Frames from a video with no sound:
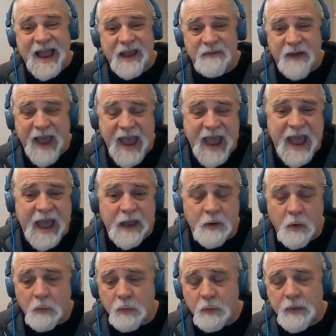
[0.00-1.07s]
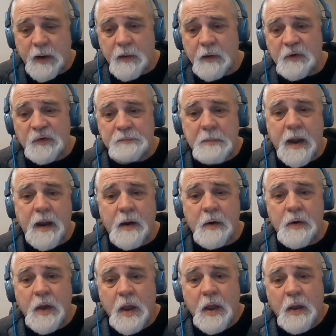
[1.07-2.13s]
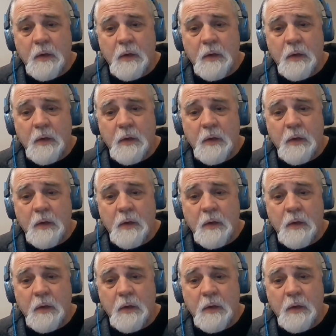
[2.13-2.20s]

I have had, although they're expired,